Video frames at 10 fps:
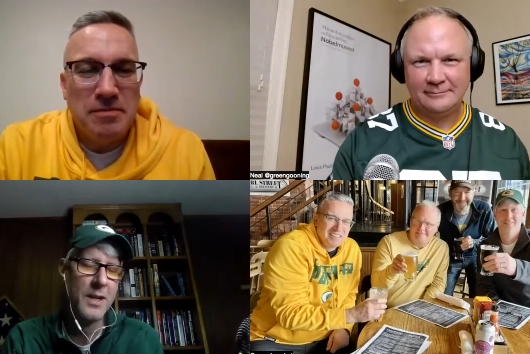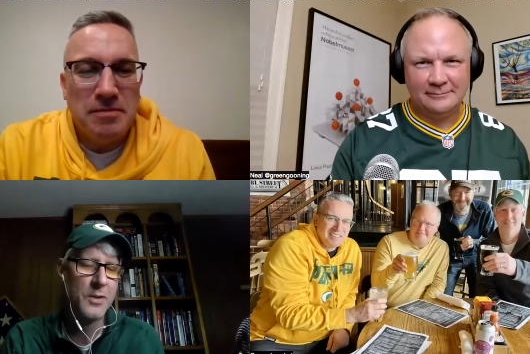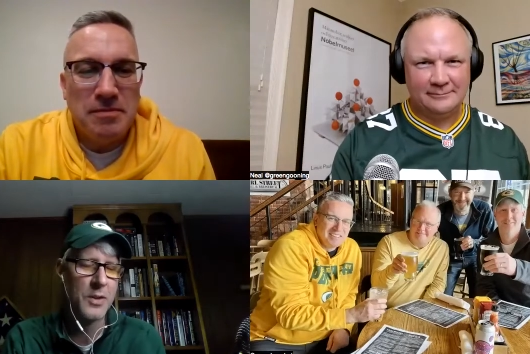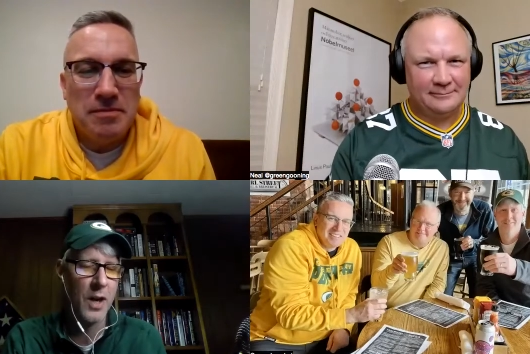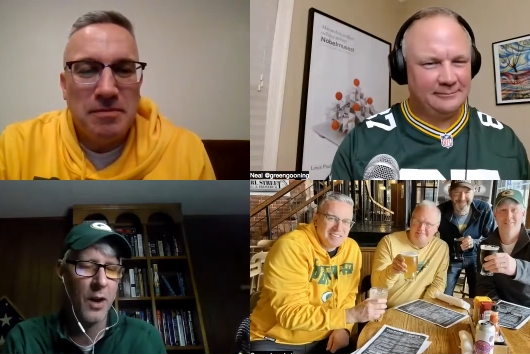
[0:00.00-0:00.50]

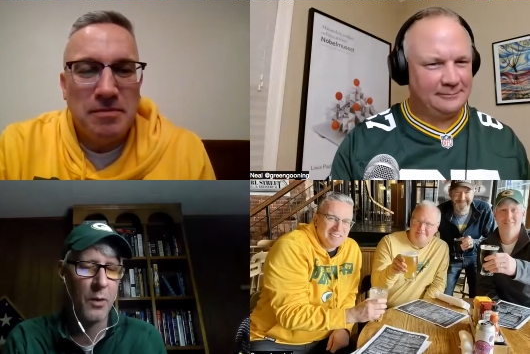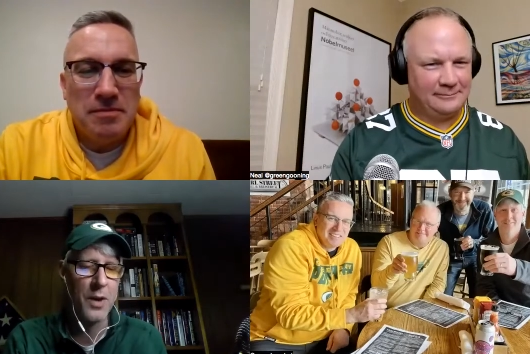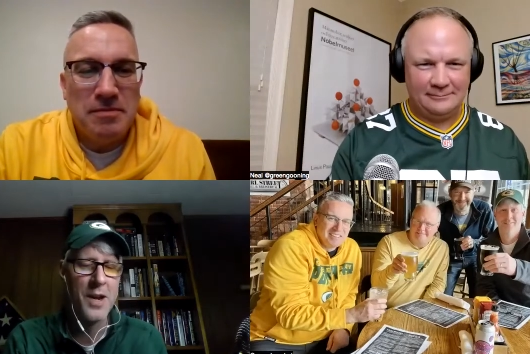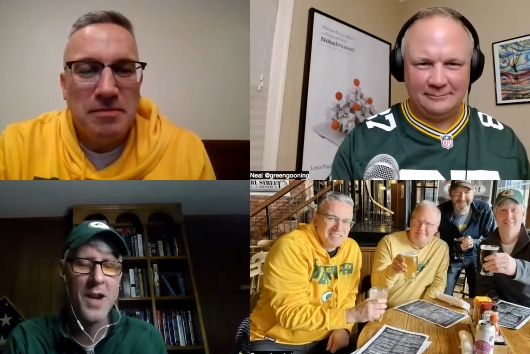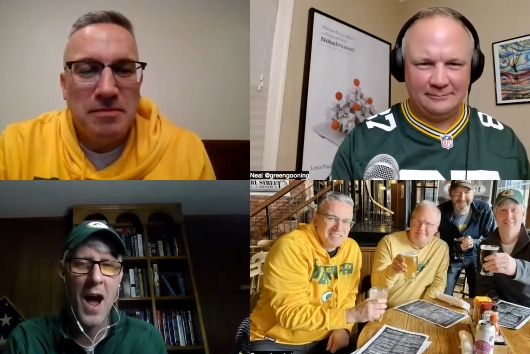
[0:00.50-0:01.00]
Speaker 1: So
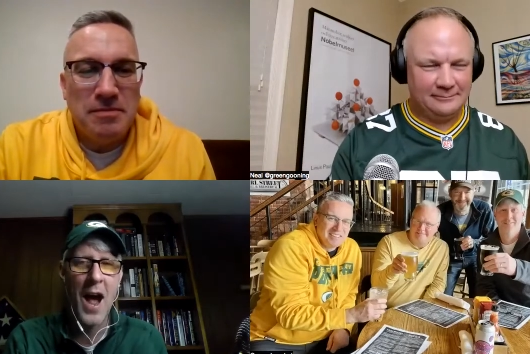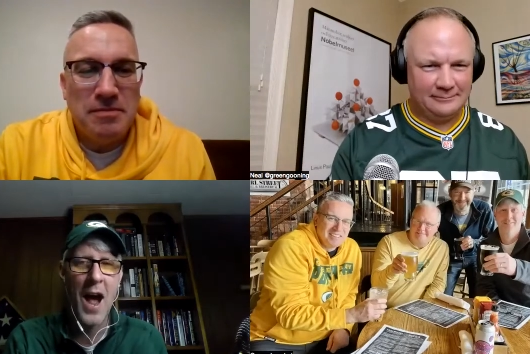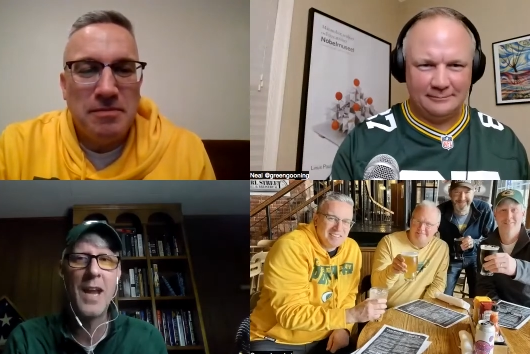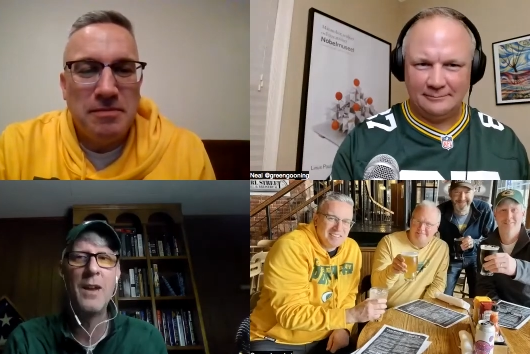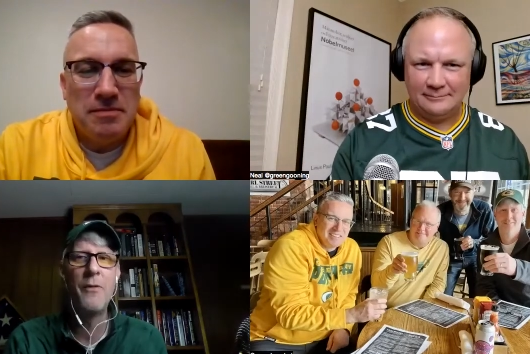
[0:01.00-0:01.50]

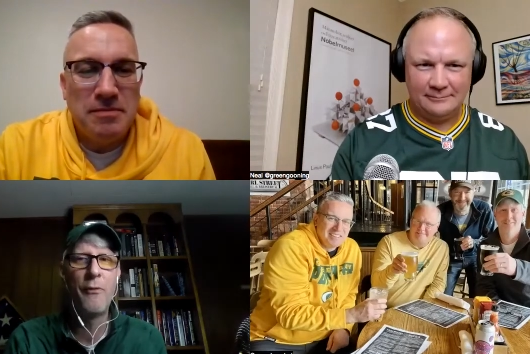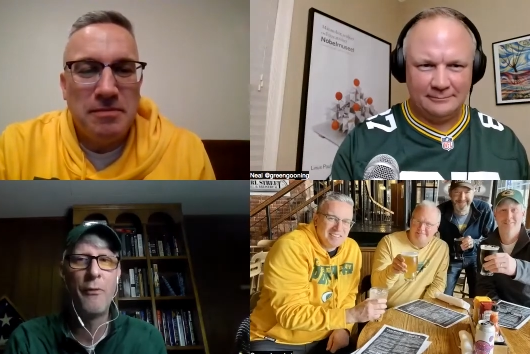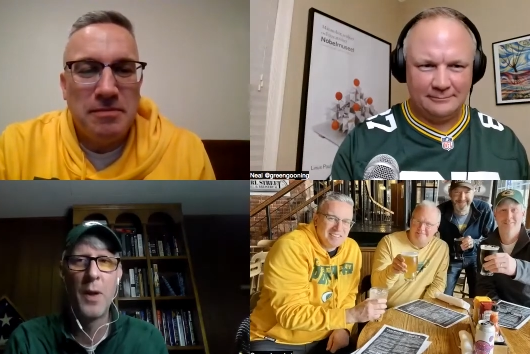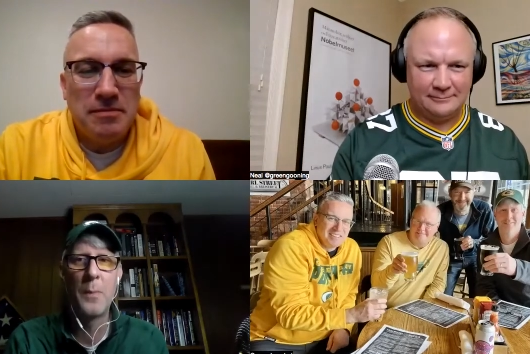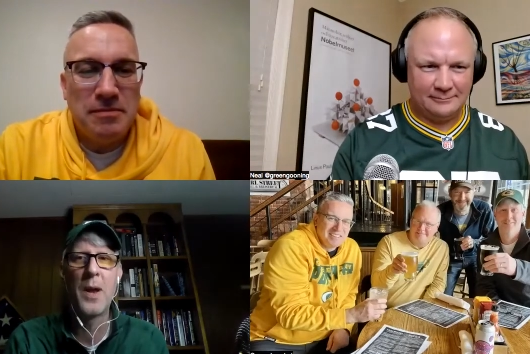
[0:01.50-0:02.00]
nine
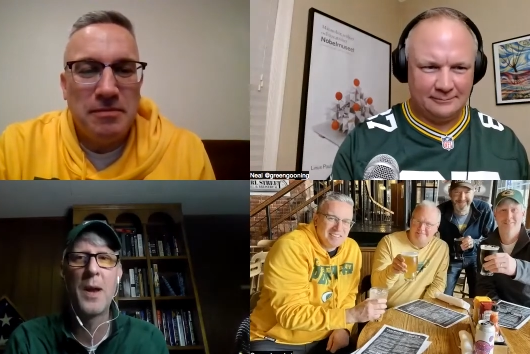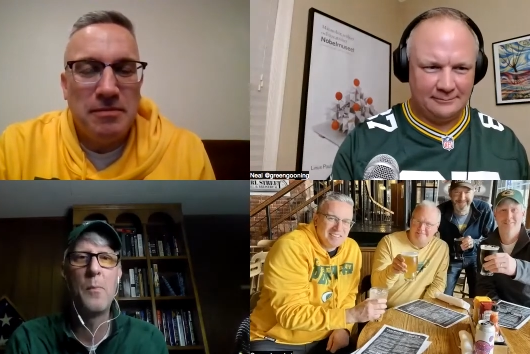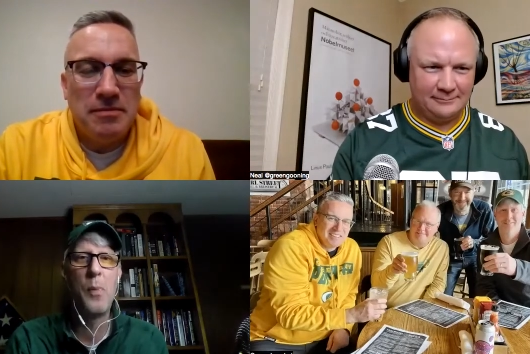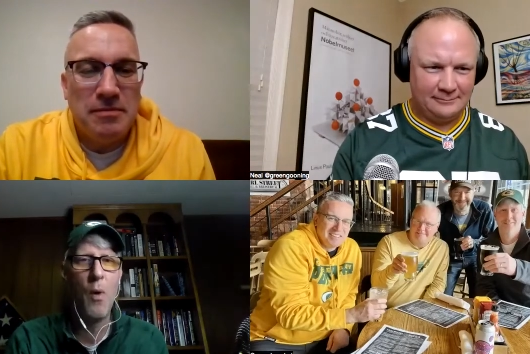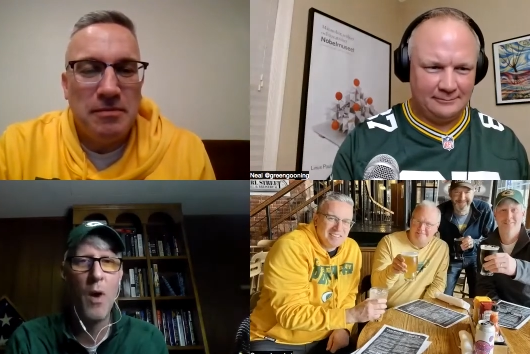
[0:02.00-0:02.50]
flipping
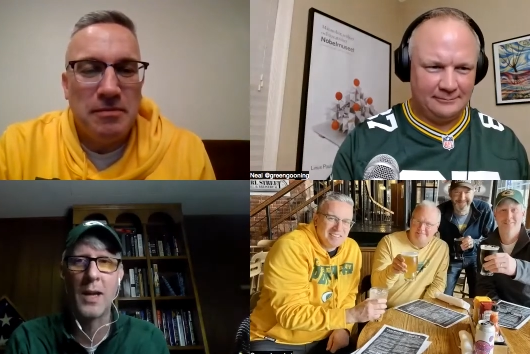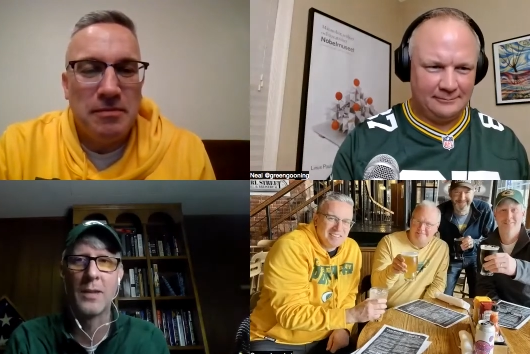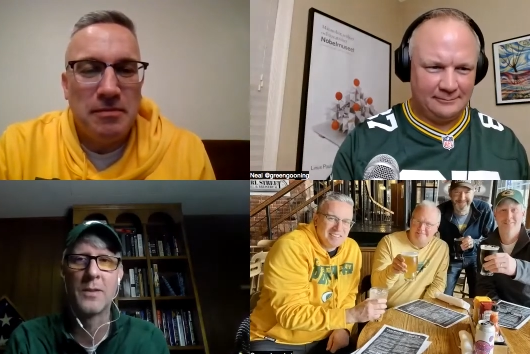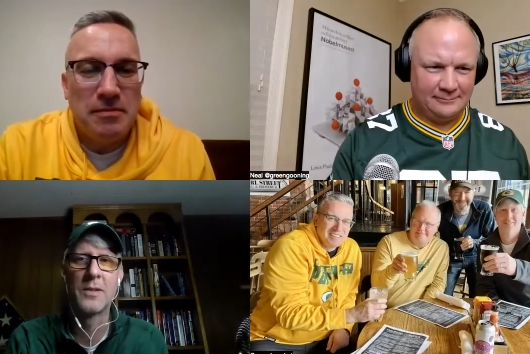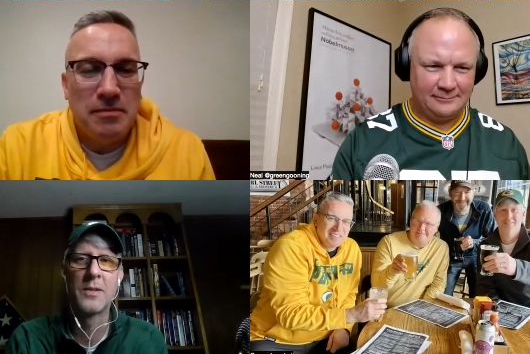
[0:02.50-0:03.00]

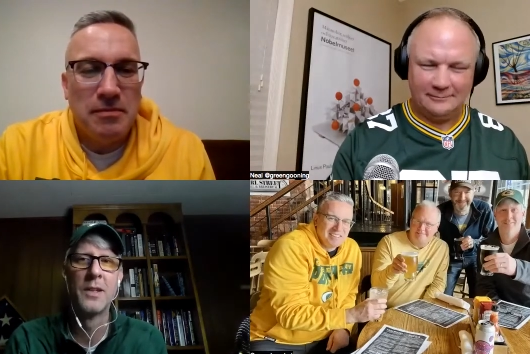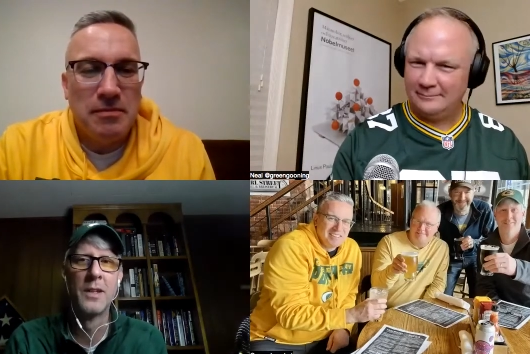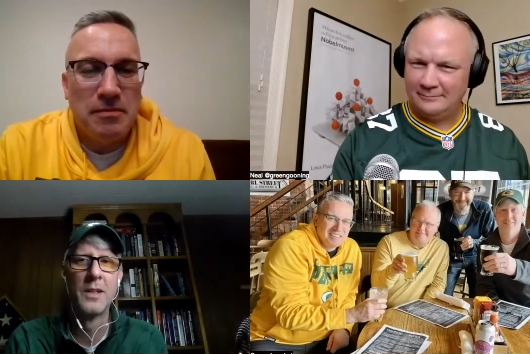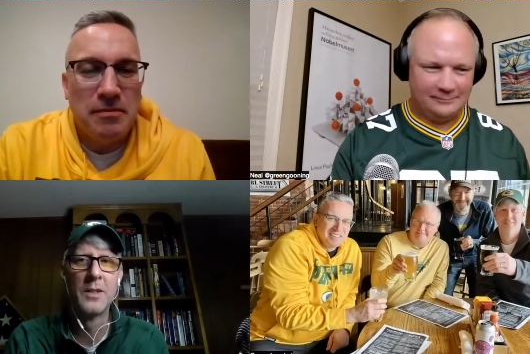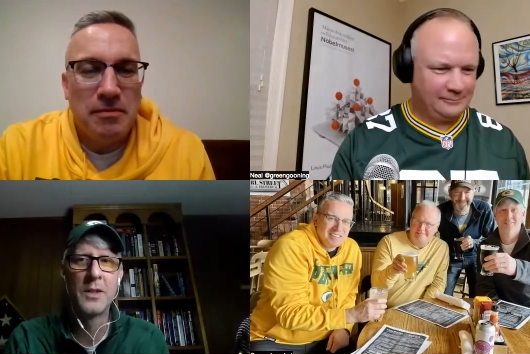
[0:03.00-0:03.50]
points.
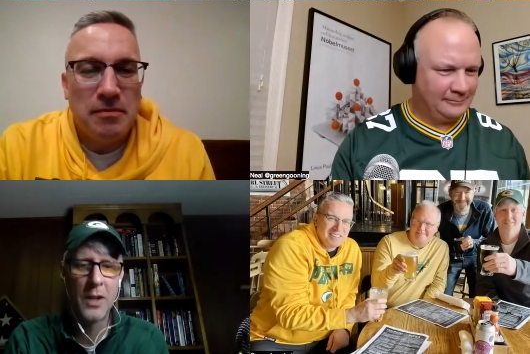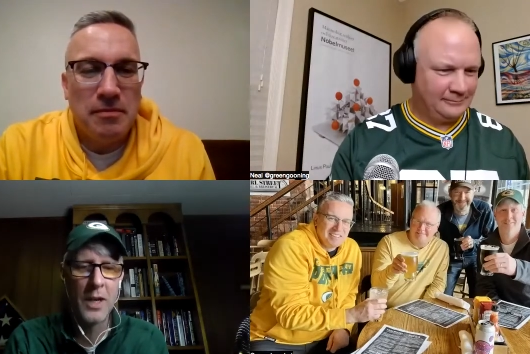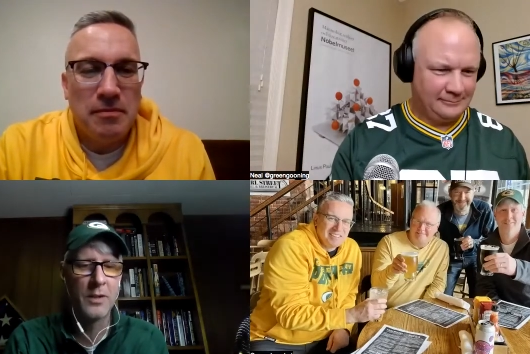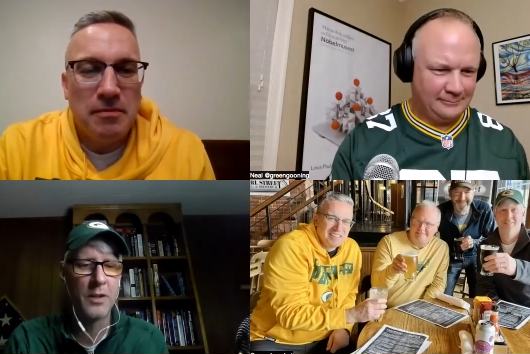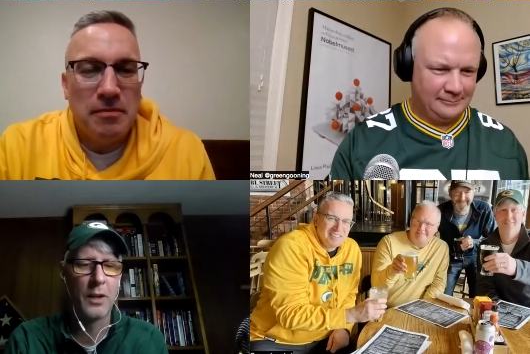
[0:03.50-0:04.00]

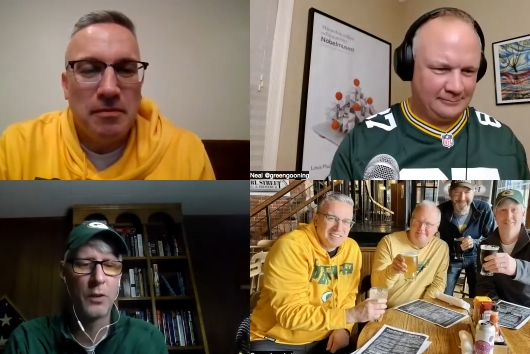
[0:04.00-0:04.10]
Seriously,